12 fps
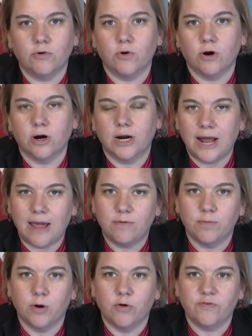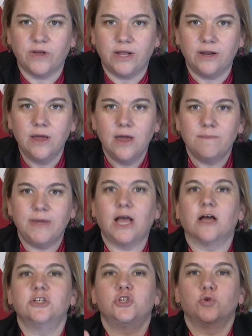or an ibuprofen,
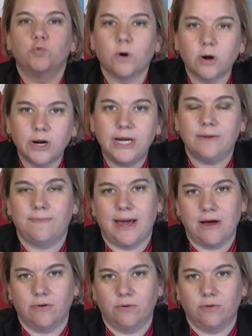because you're worried about